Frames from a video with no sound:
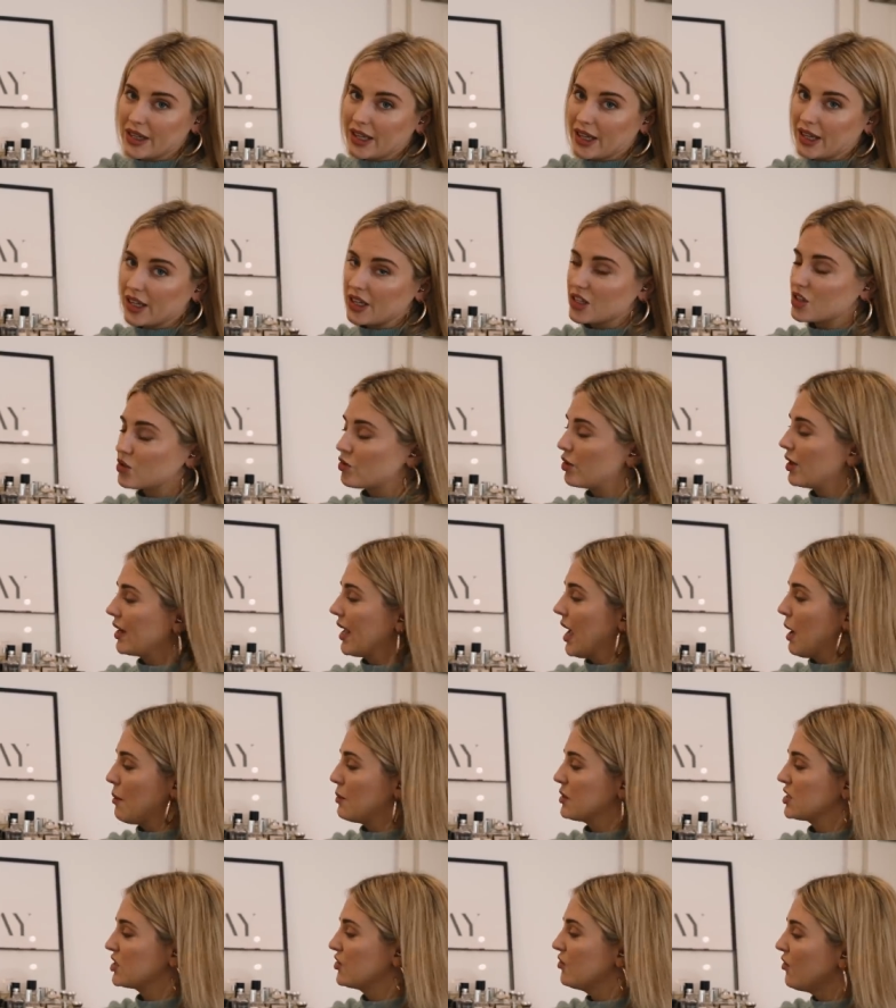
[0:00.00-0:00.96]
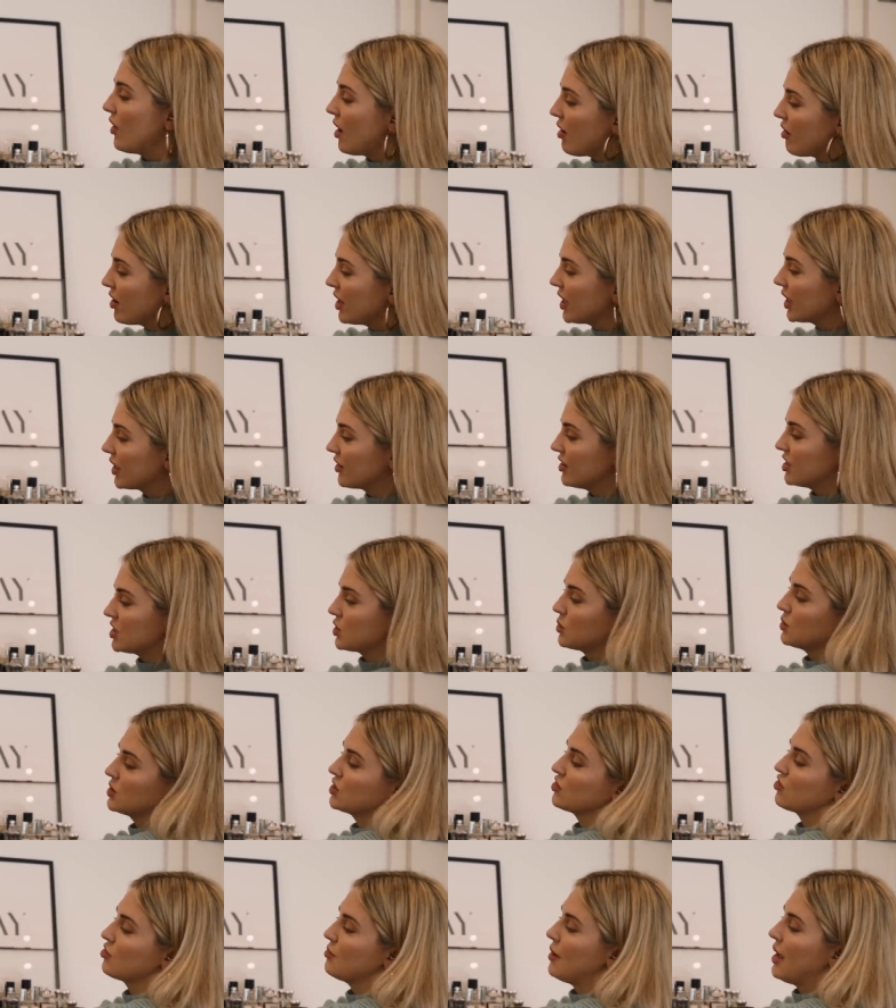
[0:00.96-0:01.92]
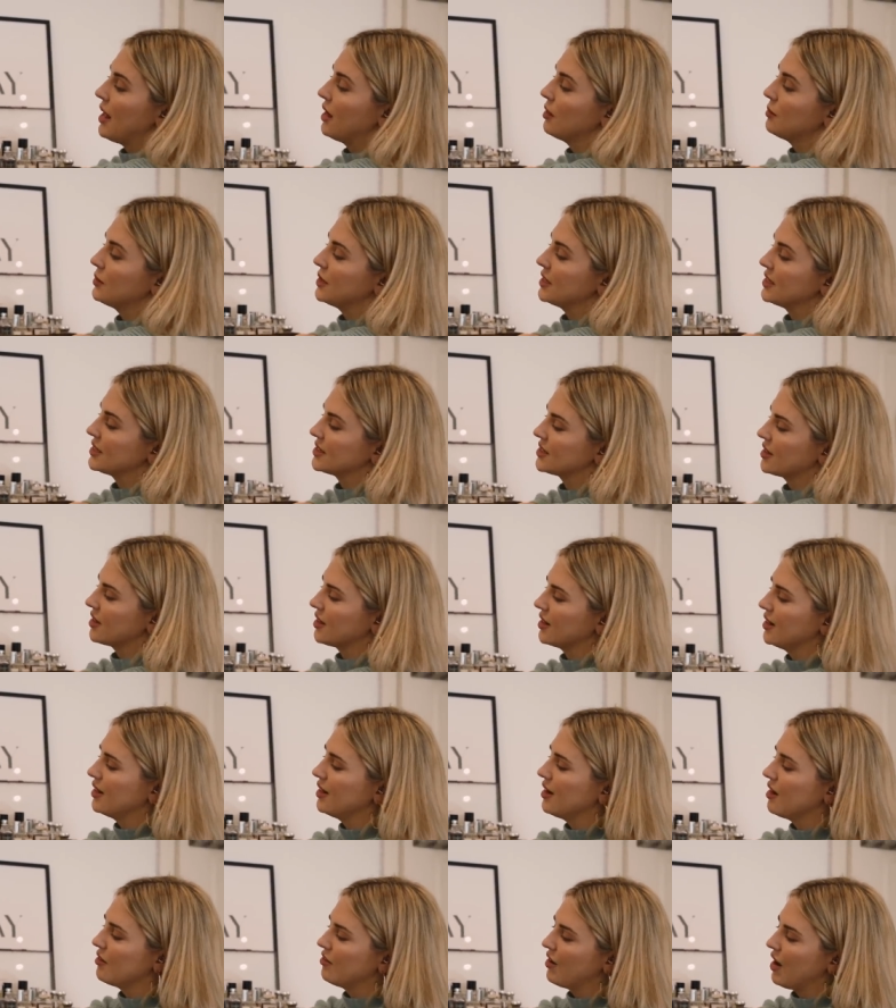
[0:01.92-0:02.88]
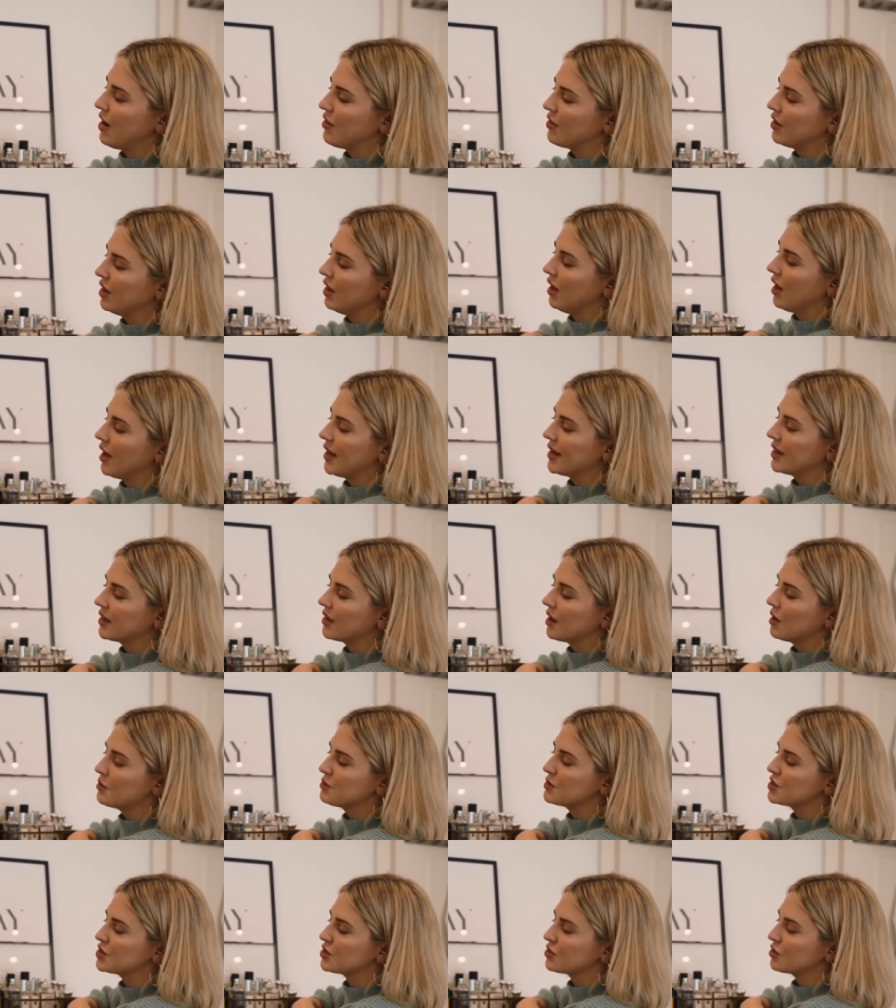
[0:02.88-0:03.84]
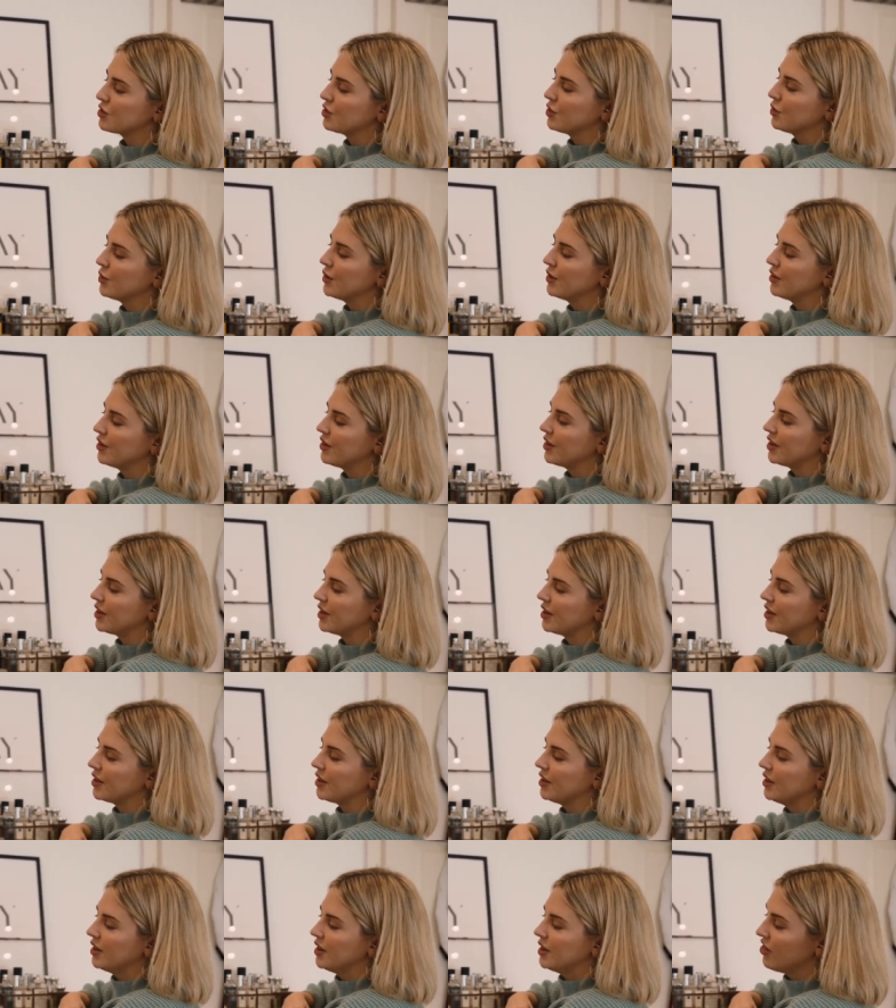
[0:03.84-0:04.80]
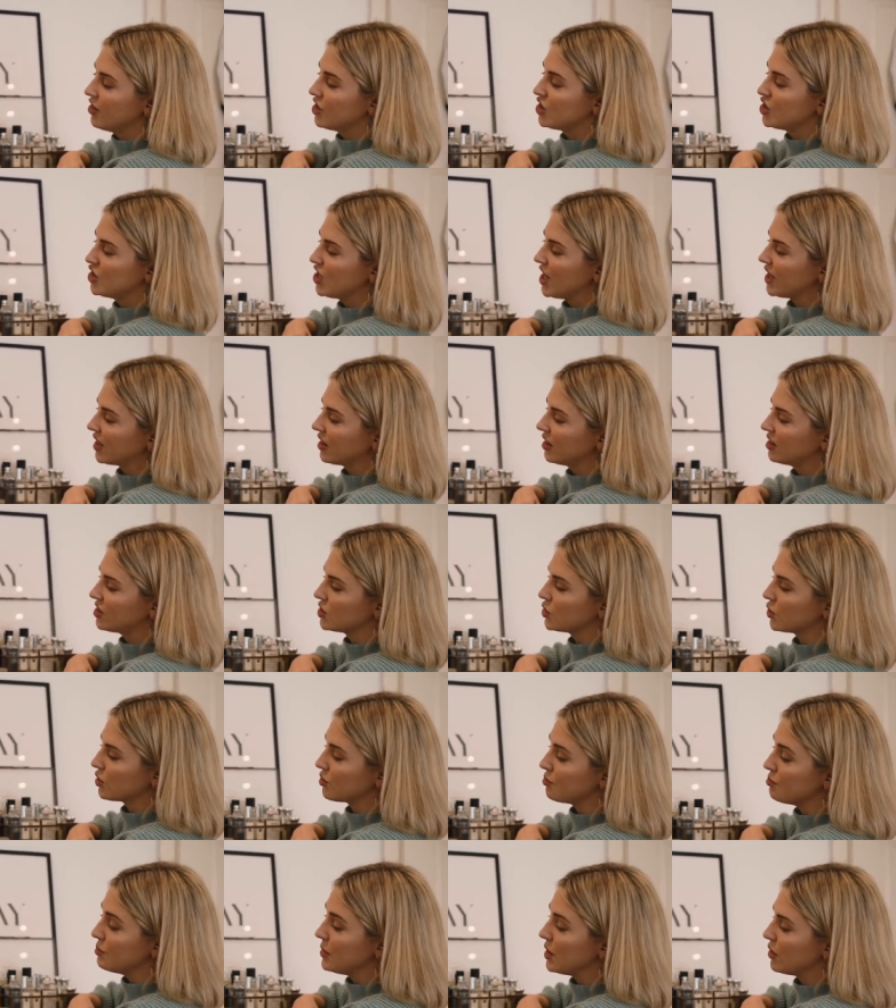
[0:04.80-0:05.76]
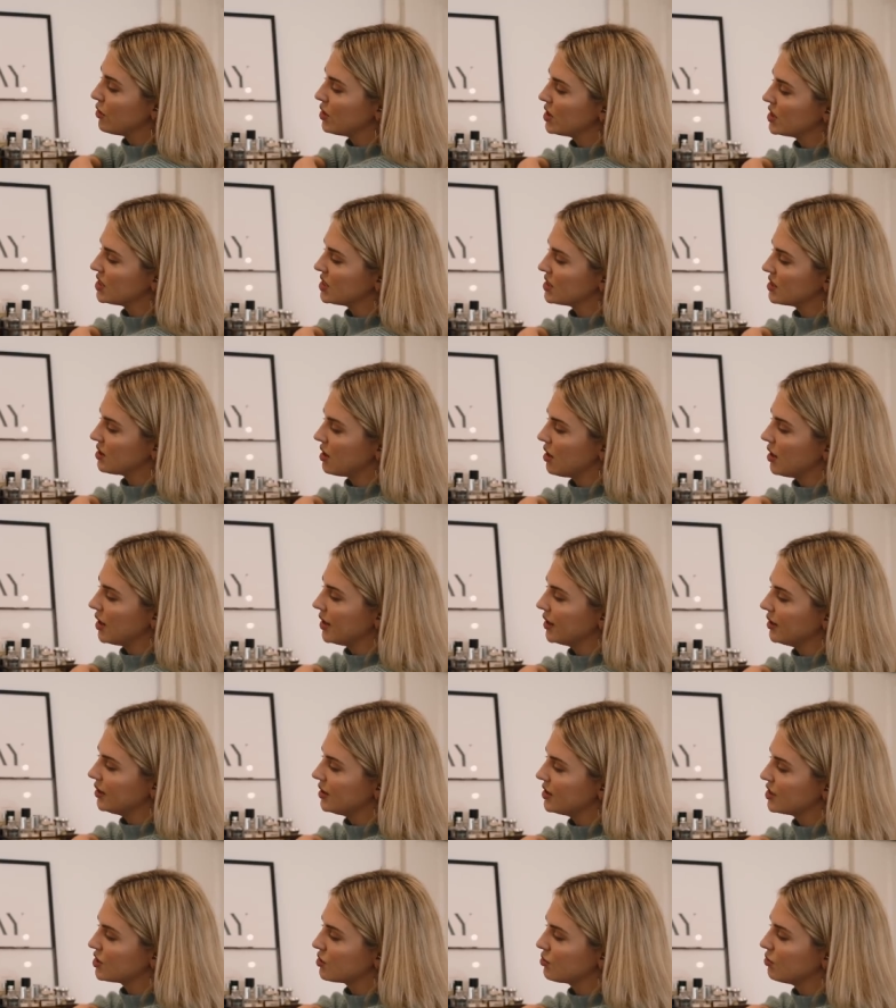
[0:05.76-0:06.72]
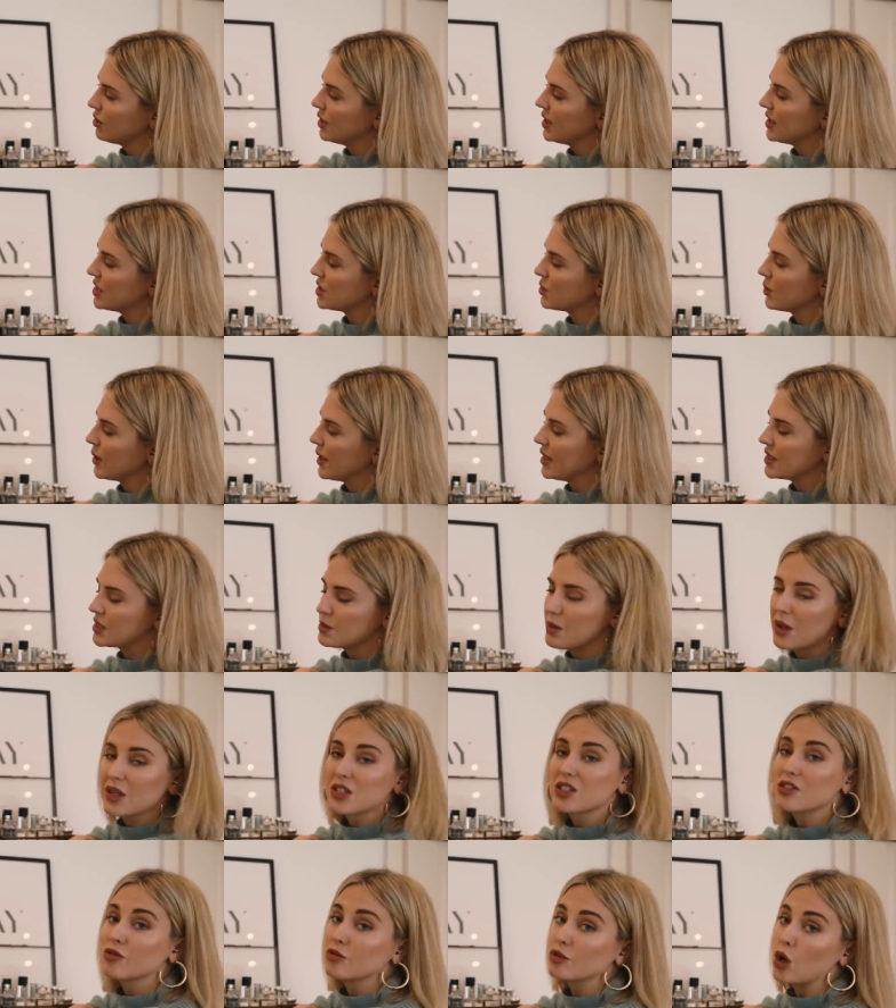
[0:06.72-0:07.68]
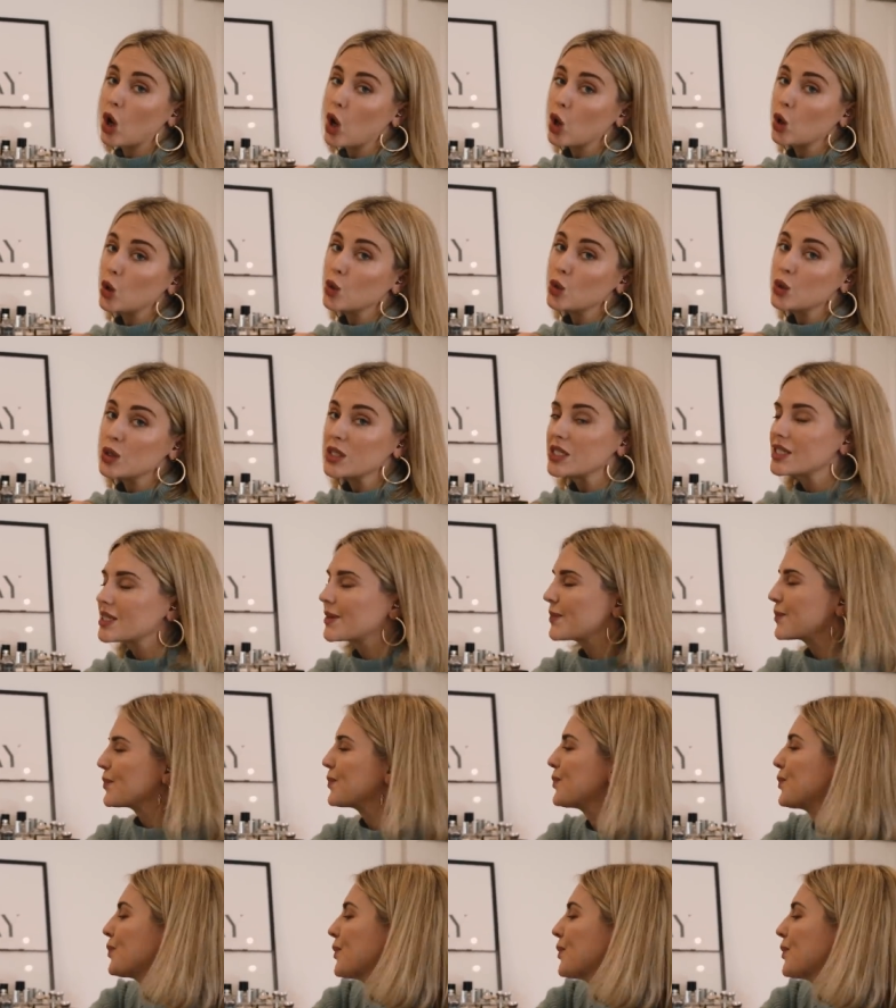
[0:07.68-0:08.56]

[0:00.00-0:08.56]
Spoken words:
I think it's really atmospheric. This one's from Elemis, and I love how the light comes through in the checkered sort of mirrored design. It's really sweet. It smells of rose.